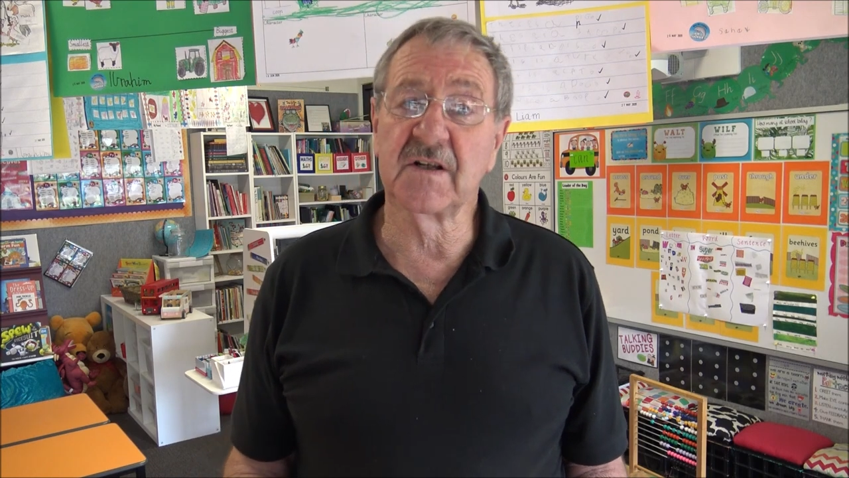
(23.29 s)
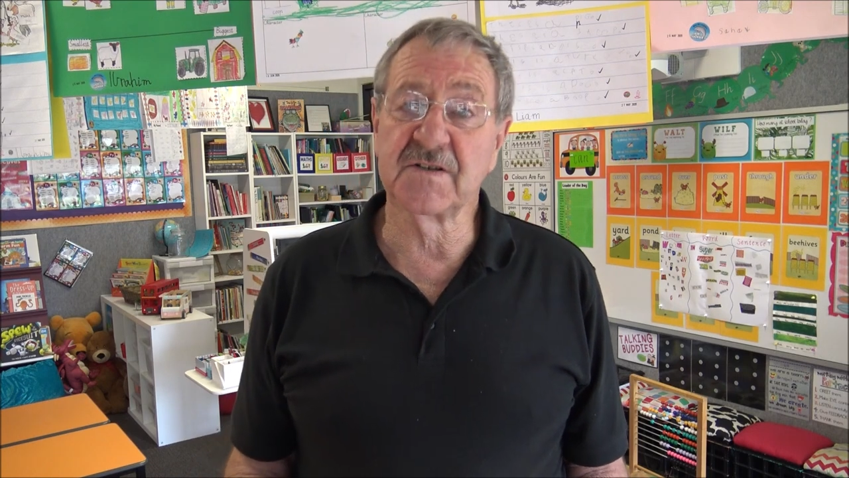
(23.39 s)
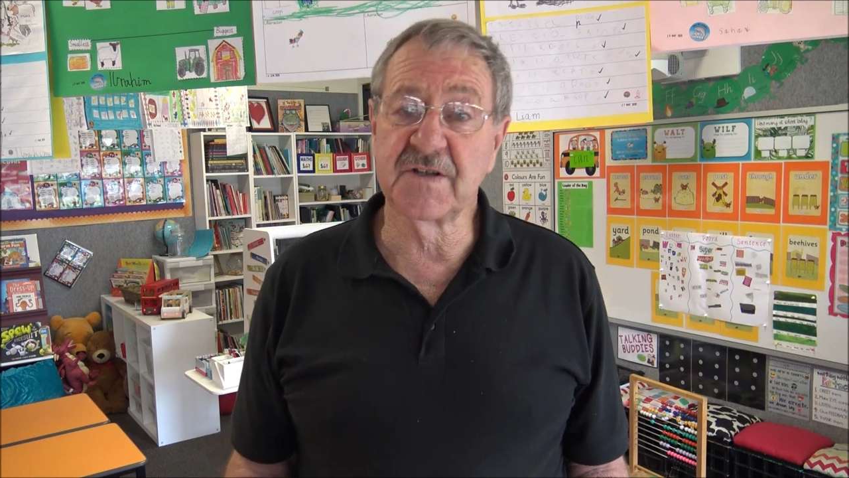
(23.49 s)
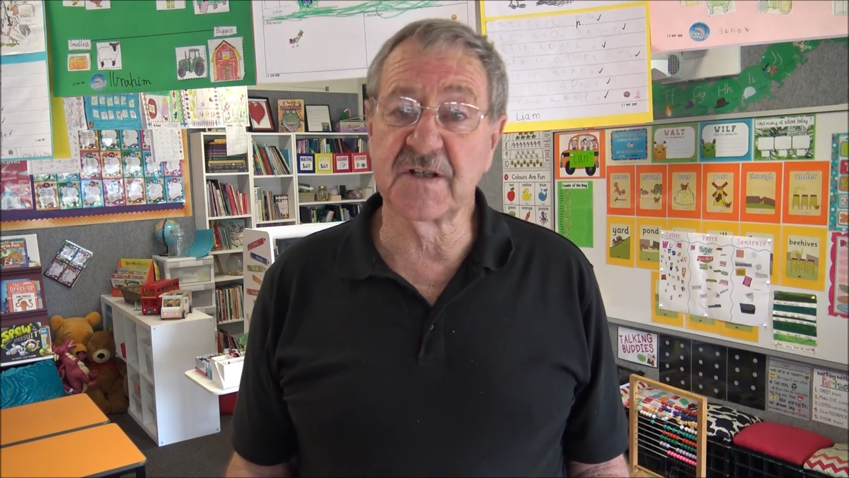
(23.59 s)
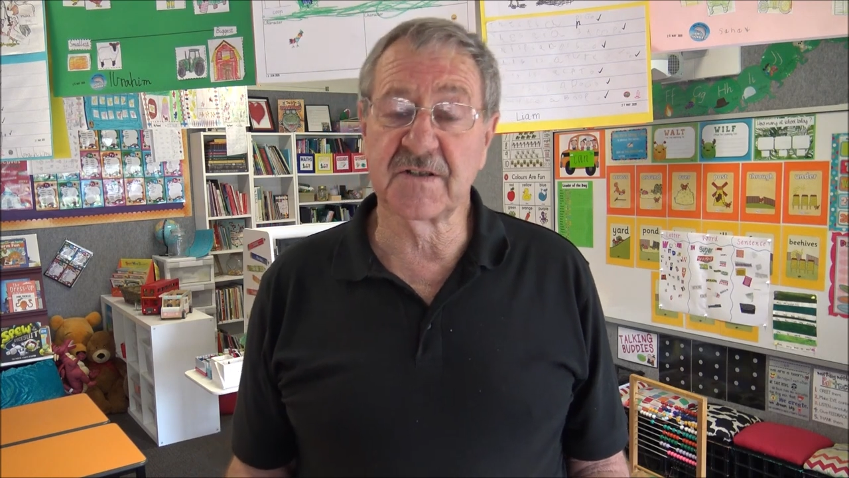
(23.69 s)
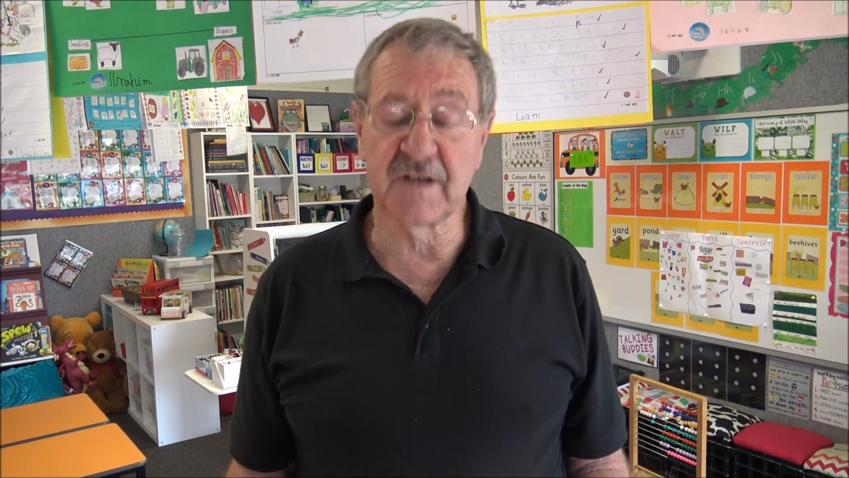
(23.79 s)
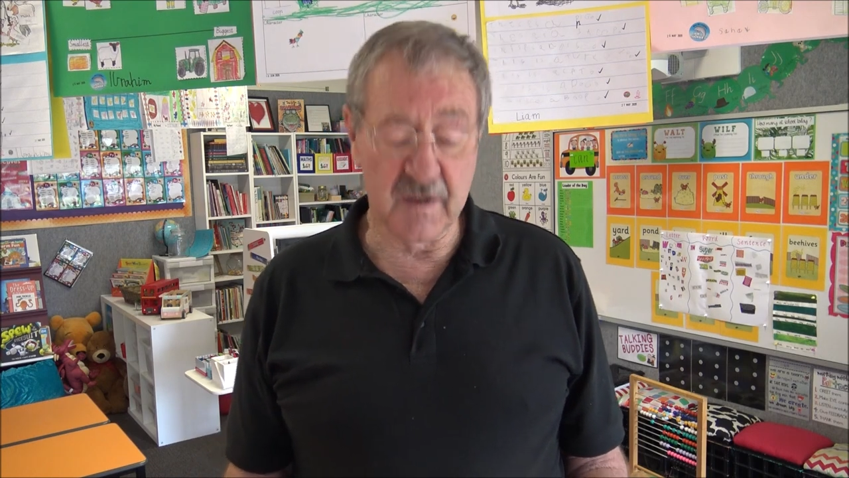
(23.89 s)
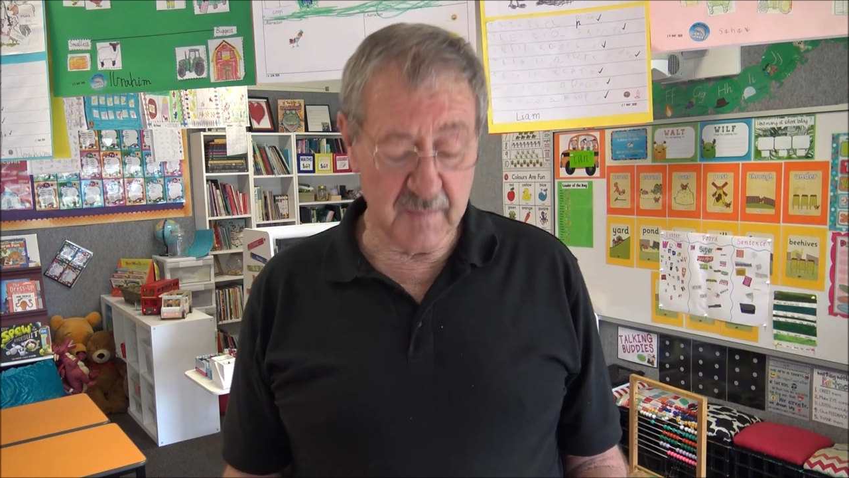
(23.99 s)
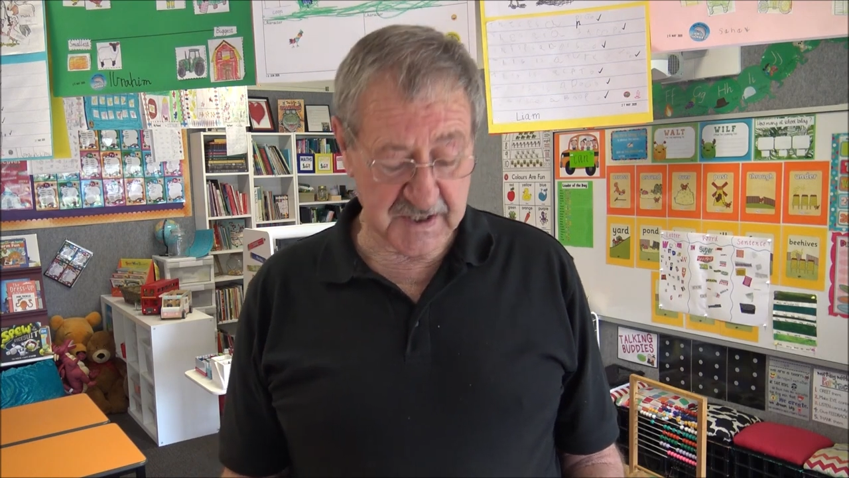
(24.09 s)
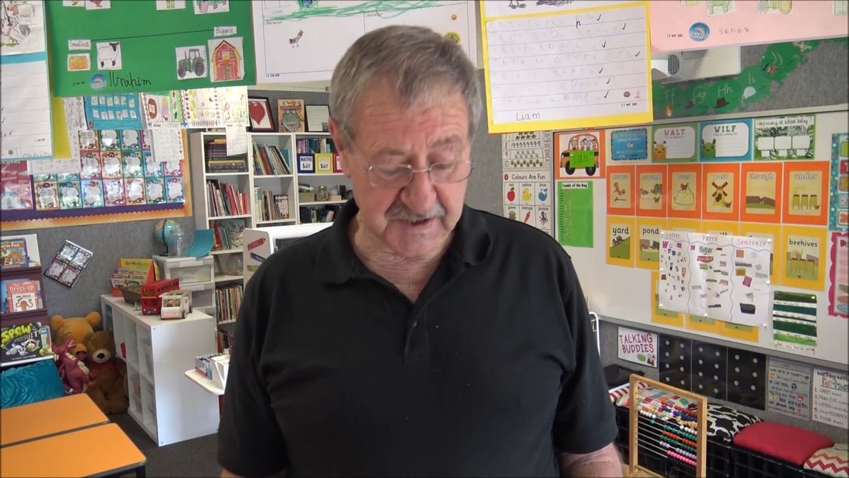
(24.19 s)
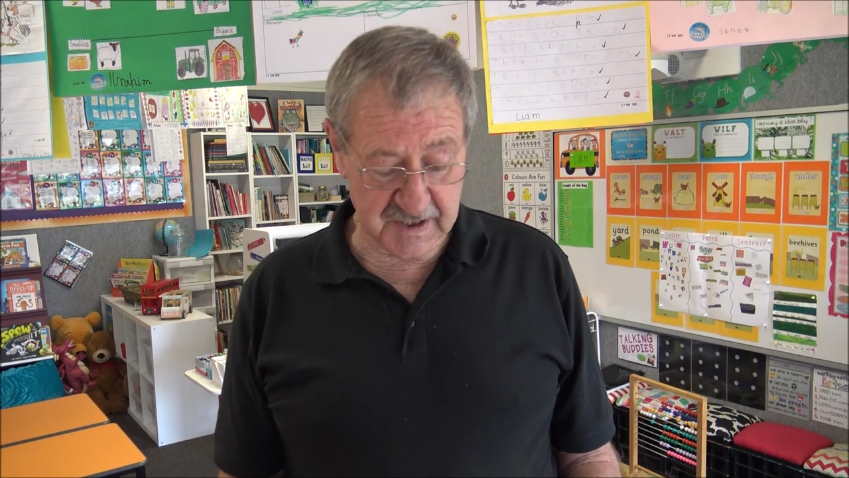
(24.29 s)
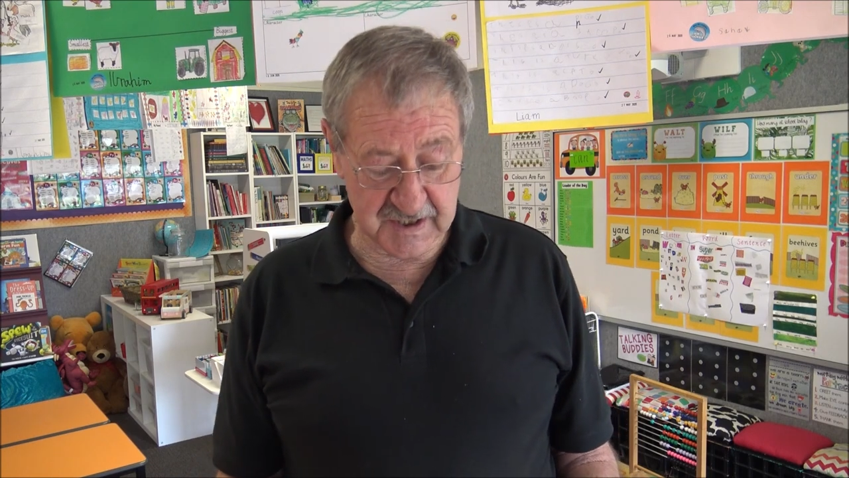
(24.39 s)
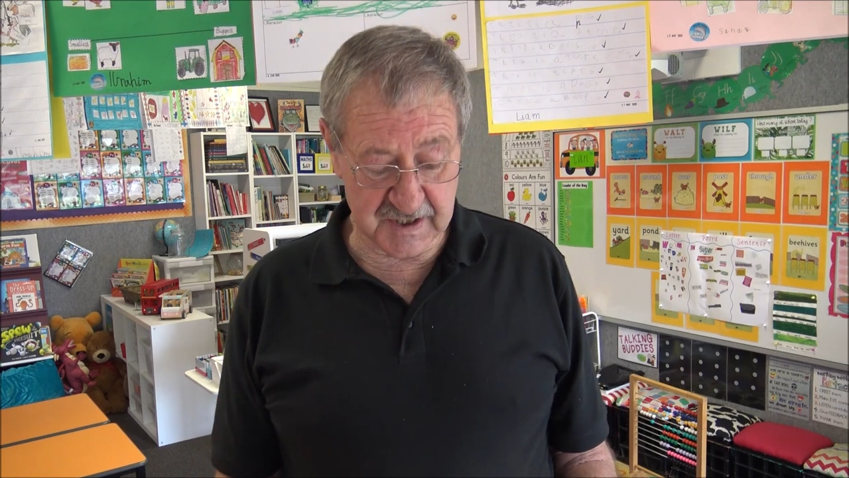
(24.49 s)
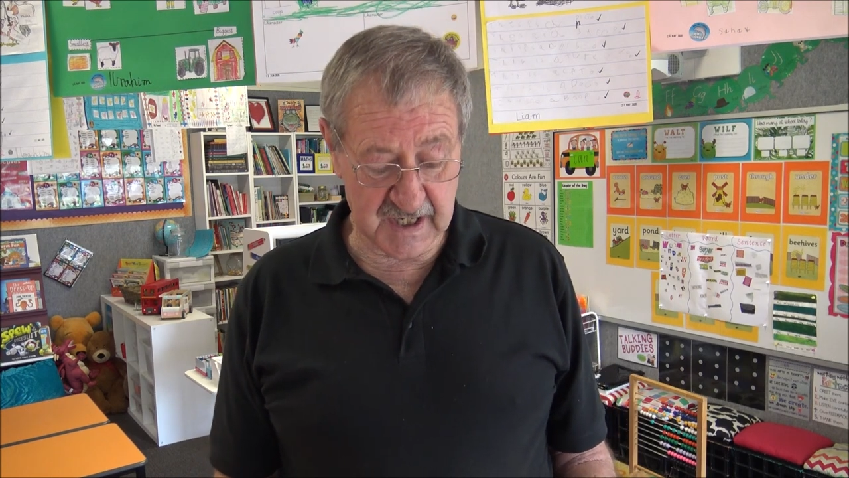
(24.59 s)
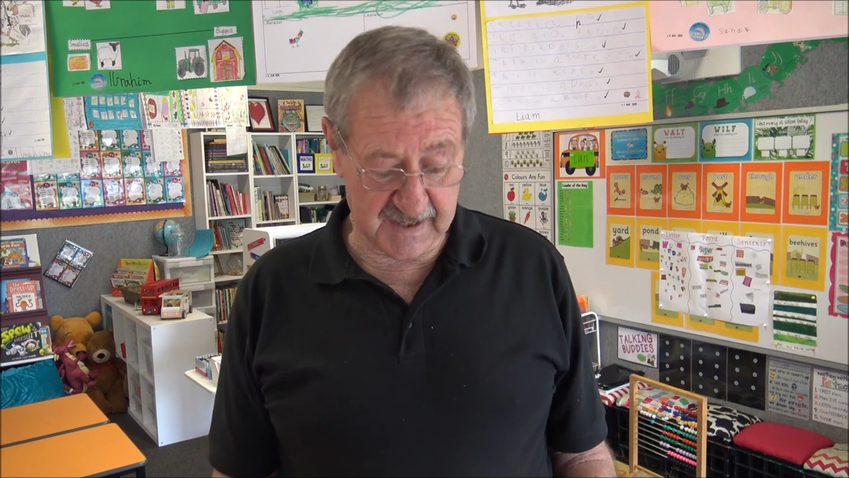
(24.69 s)
on just so much
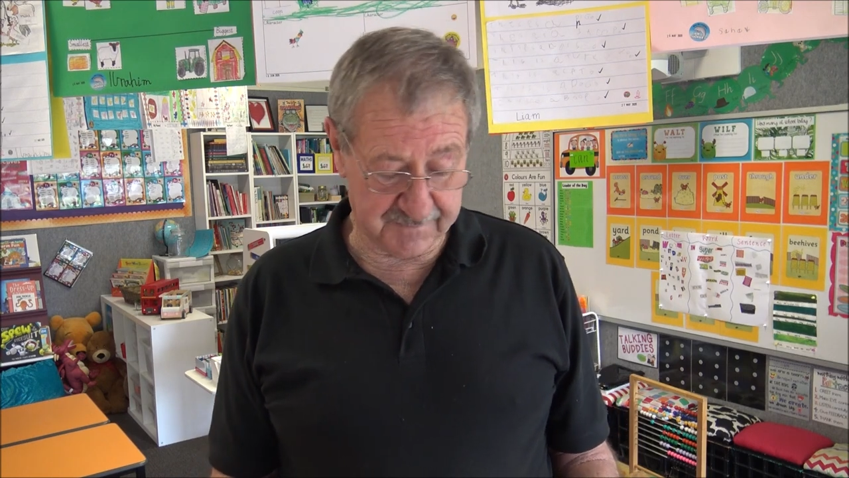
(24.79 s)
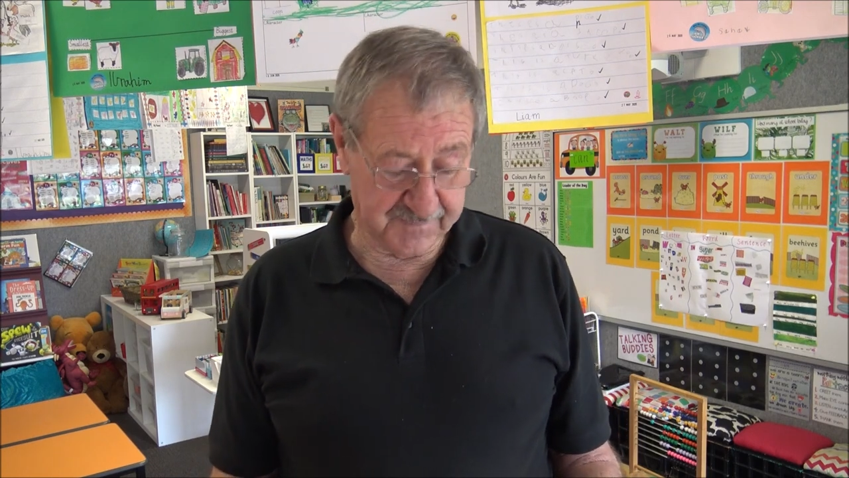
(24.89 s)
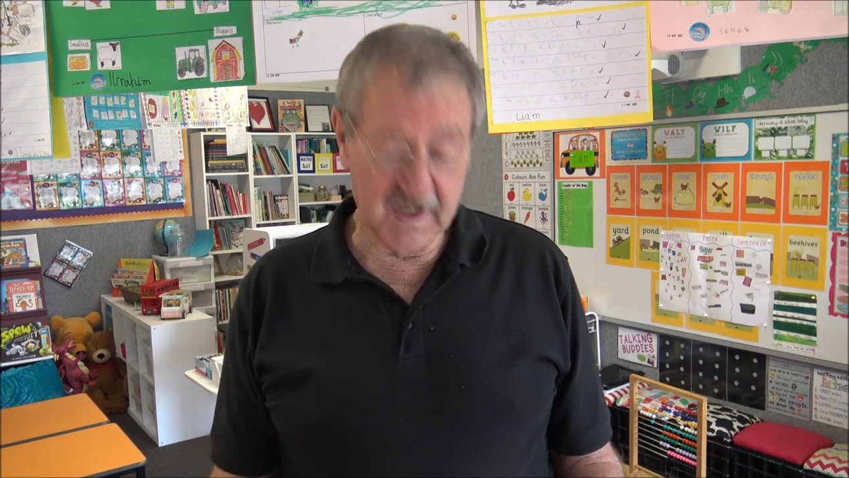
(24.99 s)
this year.